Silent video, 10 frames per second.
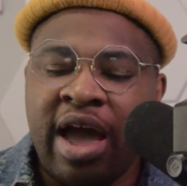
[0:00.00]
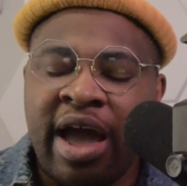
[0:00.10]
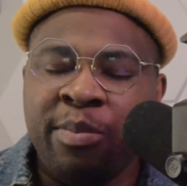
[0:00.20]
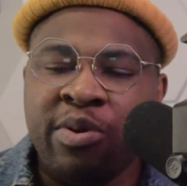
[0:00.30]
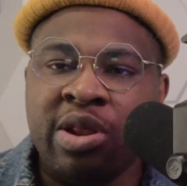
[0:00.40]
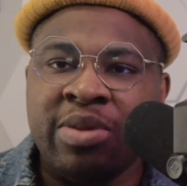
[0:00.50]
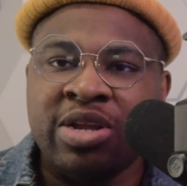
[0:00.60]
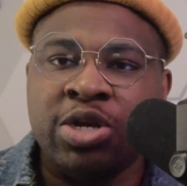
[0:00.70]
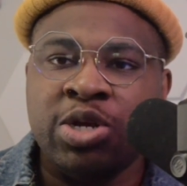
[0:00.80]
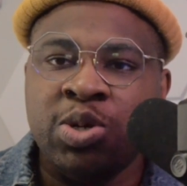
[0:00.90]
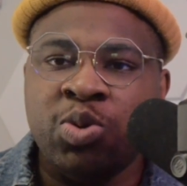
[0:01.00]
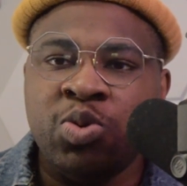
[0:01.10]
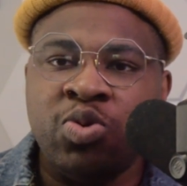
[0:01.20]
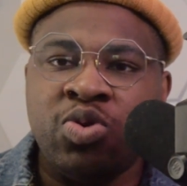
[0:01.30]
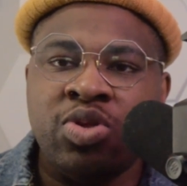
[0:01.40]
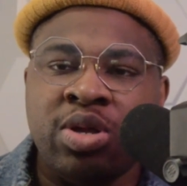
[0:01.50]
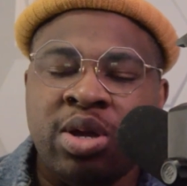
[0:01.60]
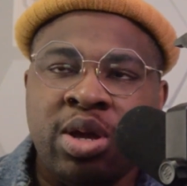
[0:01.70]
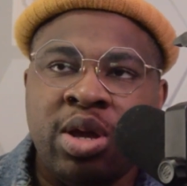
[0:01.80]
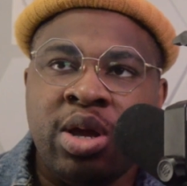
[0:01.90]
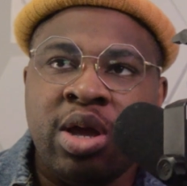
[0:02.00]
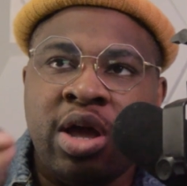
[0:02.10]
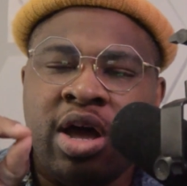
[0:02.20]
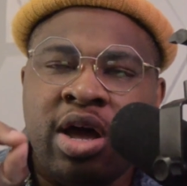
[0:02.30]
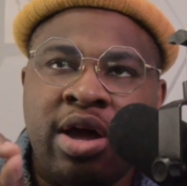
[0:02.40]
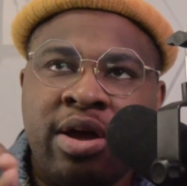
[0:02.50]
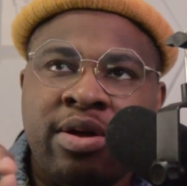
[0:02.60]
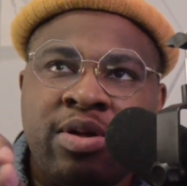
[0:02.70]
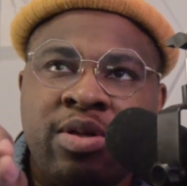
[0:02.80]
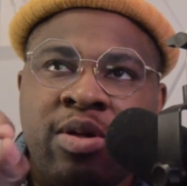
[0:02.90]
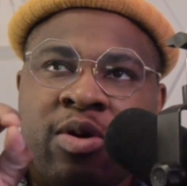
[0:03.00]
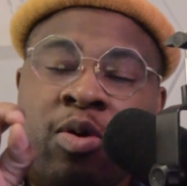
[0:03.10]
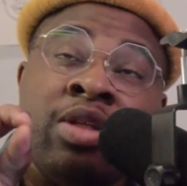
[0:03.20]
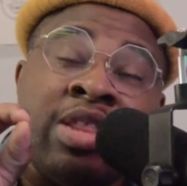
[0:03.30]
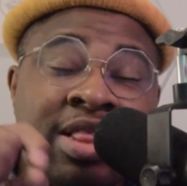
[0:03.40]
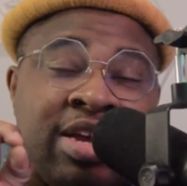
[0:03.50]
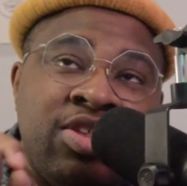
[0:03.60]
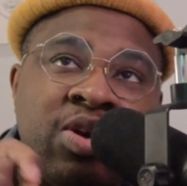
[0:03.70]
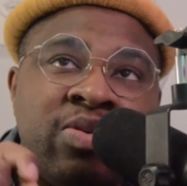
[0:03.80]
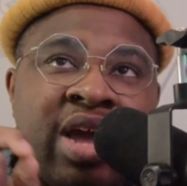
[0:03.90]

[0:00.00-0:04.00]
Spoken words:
I pretty much used on the lead tone,